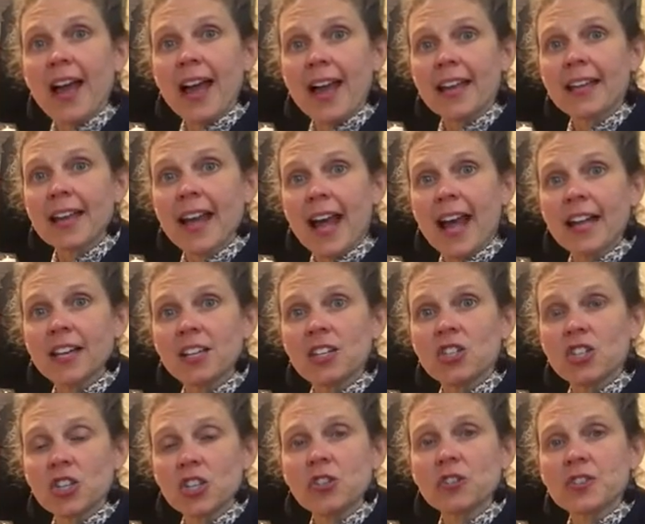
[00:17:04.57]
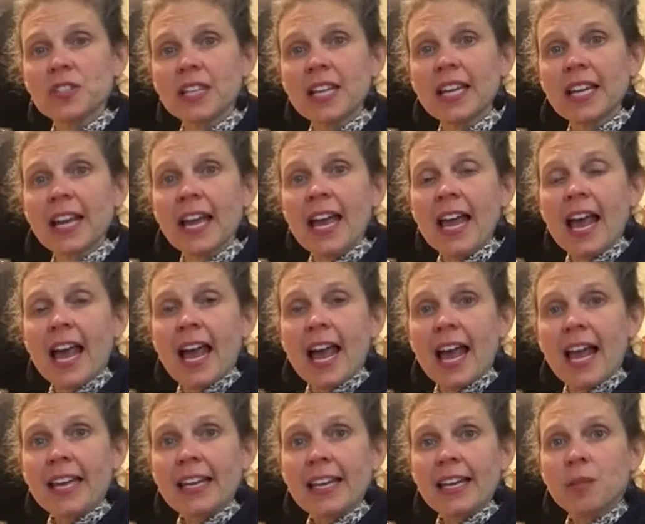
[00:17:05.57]
had juicing
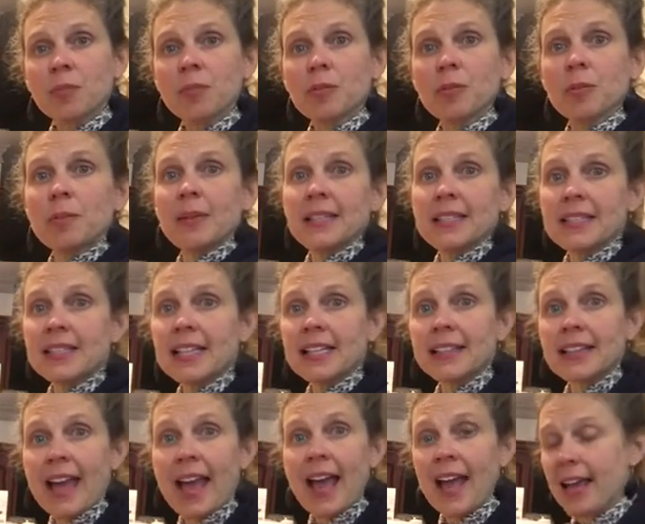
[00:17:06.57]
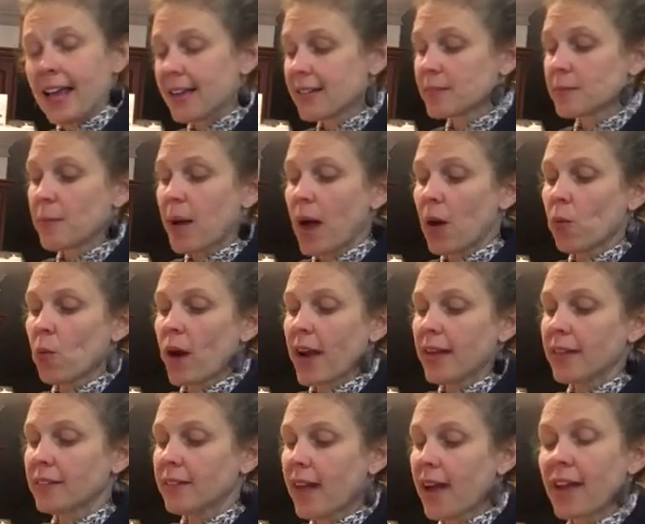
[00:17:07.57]
and implementing that as my
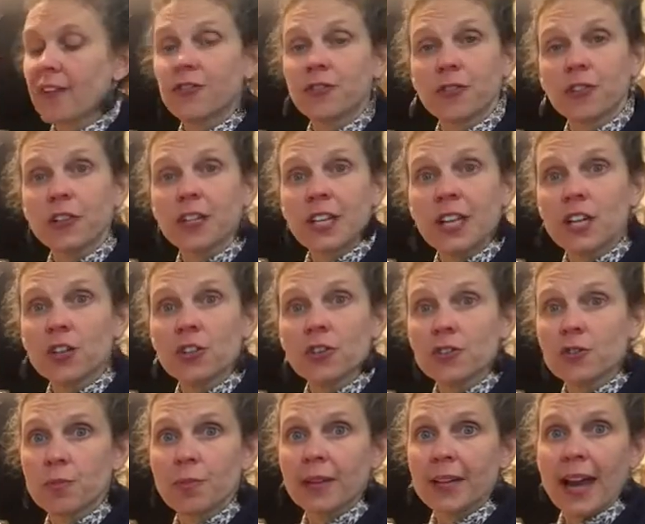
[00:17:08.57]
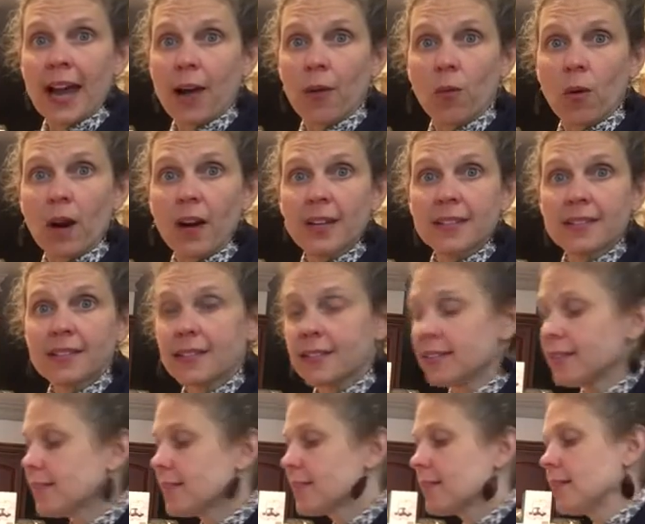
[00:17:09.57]
way of life for years, but I
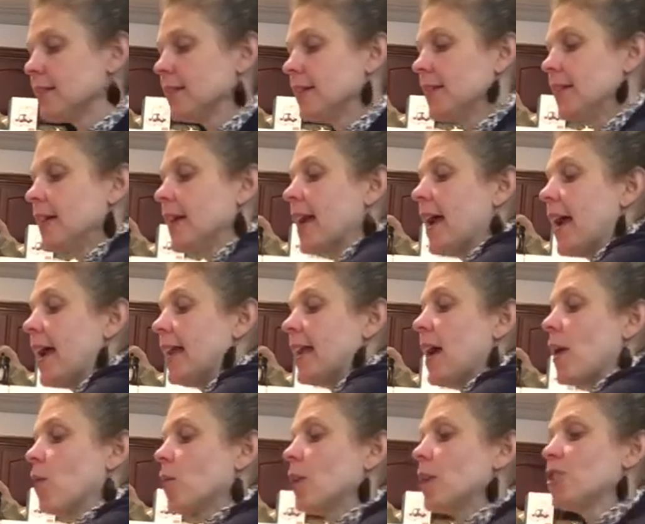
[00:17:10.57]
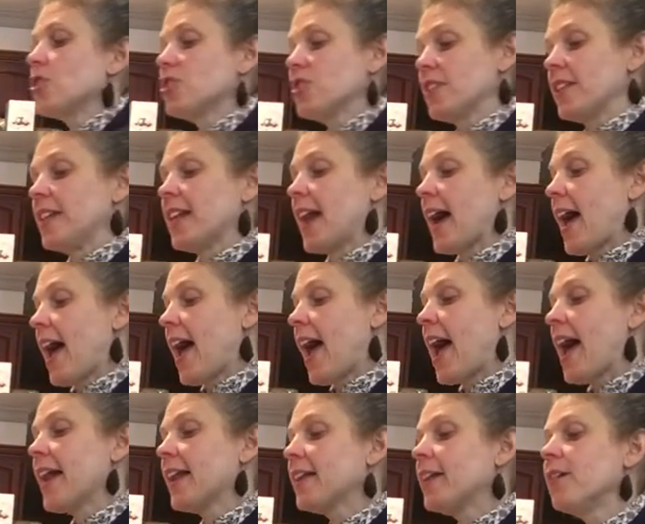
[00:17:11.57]
wasn't. And I wish that I
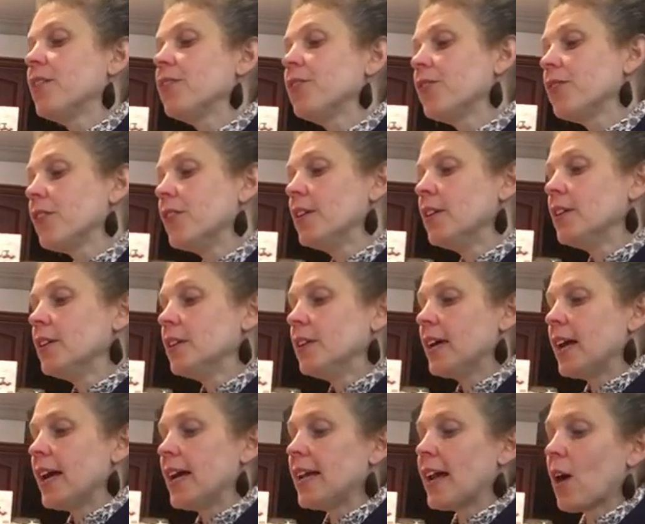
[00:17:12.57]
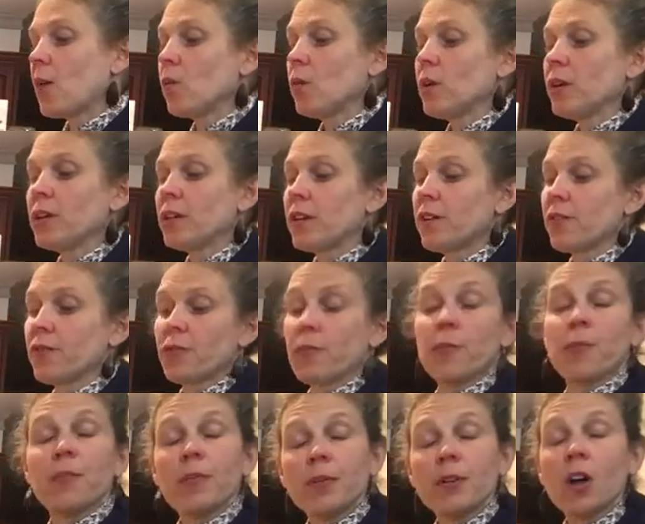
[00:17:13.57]
had have, and I wouldn't have
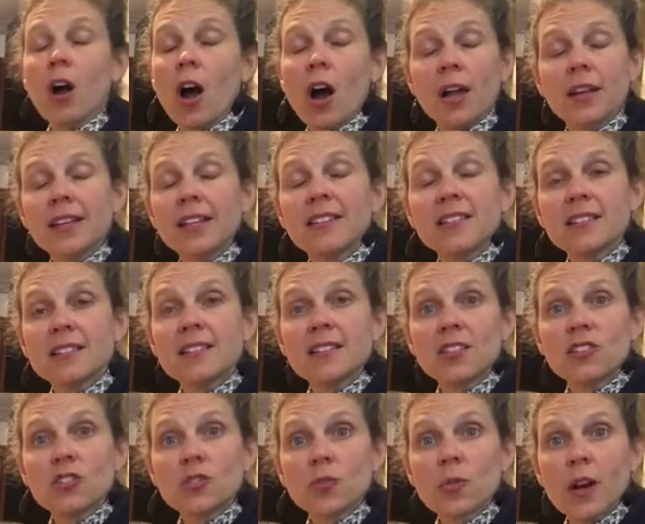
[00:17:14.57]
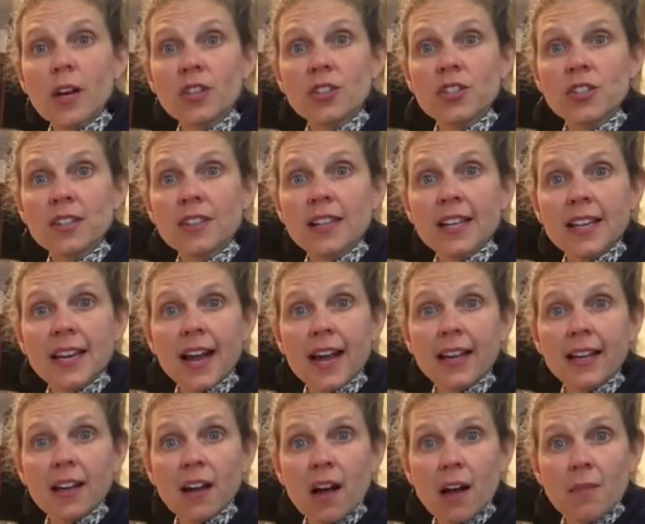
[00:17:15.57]
gotten in the situation that
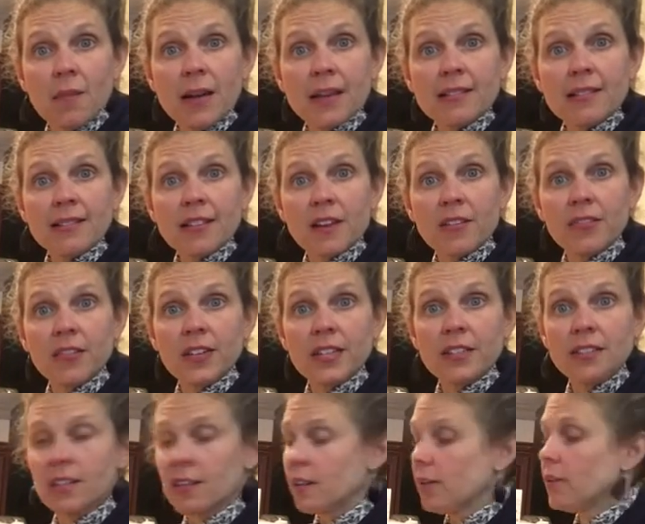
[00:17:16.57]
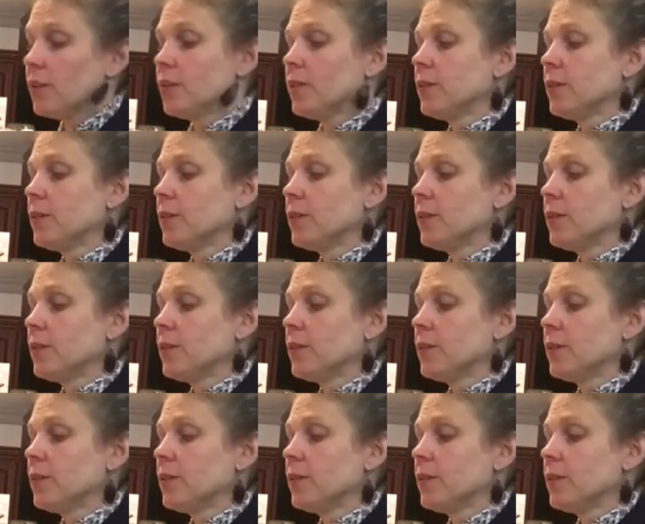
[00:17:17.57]
I got myself into.